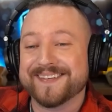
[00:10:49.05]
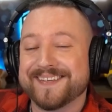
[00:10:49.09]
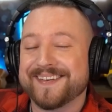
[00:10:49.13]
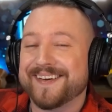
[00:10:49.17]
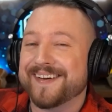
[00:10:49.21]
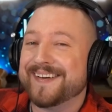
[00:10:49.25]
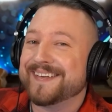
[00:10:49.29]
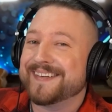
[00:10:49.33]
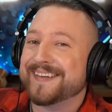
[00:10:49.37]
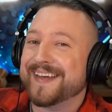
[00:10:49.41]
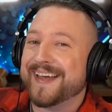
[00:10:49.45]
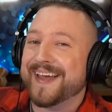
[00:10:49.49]

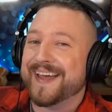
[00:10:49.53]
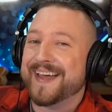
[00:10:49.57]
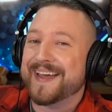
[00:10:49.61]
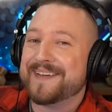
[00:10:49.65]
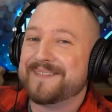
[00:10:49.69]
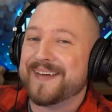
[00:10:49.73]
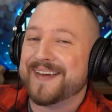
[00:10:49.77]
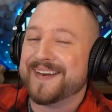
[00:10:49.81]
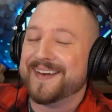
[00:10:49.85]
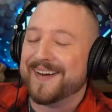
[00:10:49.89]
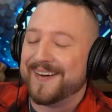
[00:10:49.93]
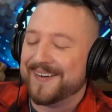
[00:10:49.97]
Good
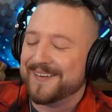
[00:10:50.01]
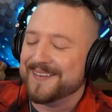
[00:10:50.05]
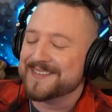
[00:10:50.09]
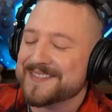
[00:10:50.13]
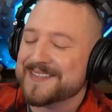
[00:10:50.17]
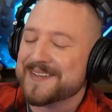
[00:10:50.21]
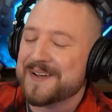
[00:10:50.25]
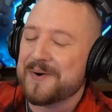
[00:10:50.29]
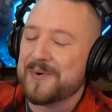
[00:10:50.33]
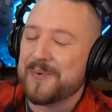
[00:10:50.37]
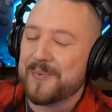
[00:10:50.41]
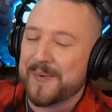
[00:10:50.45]
game and
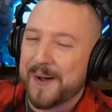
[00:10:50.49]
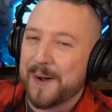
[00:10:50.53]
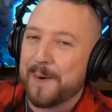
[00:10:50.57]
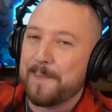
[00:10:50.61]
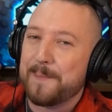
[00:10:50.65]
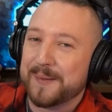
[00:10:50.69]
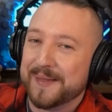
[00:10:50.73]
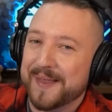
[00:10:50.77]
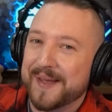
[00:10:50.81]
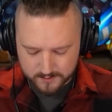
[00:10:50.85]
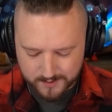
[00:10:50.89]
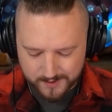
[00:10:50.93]
also well
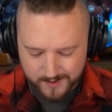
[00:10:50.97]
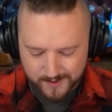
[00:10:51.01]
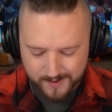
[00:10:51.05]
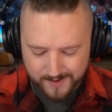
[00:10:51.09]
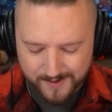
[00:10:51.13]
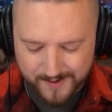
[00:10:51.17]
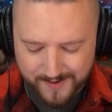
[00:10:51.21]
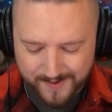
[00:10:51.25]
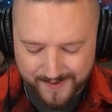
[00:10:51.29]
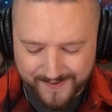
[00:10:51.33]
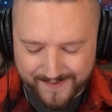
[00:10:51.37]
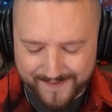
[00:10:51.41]
played.
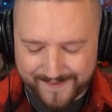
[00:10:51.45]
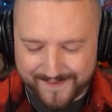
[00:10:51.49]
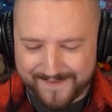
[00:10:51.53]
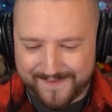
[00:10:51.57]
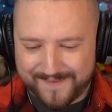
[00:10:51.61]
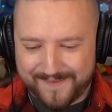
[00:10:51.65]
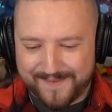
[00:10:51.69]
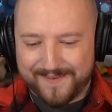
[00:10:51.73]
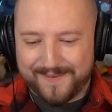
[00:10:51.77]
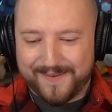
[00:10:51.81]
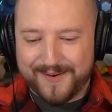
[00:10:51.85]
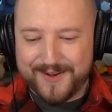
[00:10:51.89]

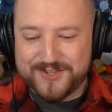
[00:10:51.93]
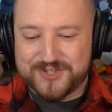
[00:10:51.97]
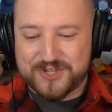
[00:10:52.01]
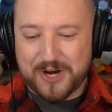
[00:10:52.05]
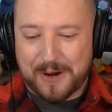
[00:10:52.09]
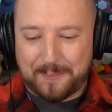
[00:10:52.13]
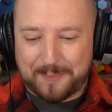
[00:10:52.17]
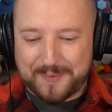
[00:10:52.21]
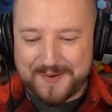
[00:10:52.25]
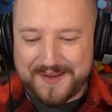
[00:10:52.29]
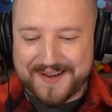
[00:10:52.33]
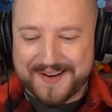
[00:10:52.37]
Uh-oh,
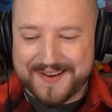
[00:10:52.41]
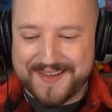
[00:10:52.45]
jumping in